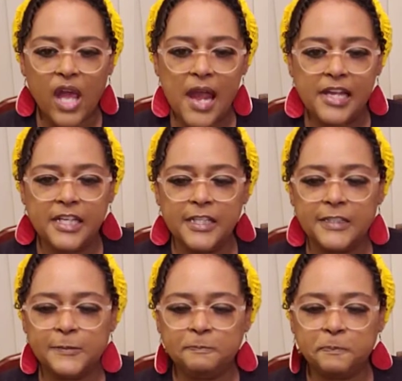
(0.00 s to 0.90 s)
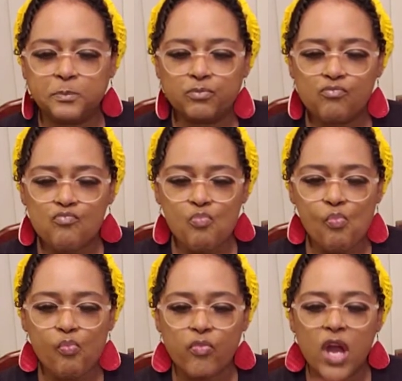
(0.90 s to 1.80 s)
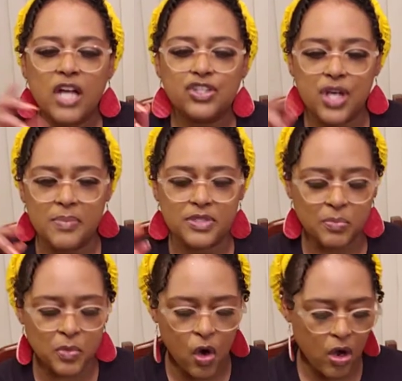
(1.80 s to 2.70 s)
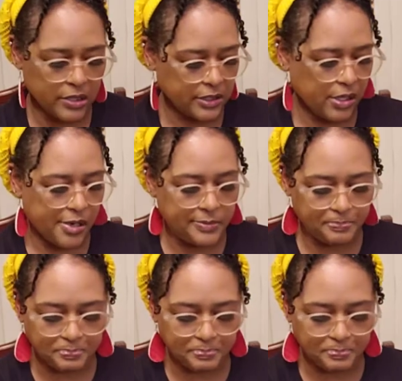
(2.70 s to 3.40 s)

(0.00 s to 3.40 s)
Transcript: and I chopped some garlic up.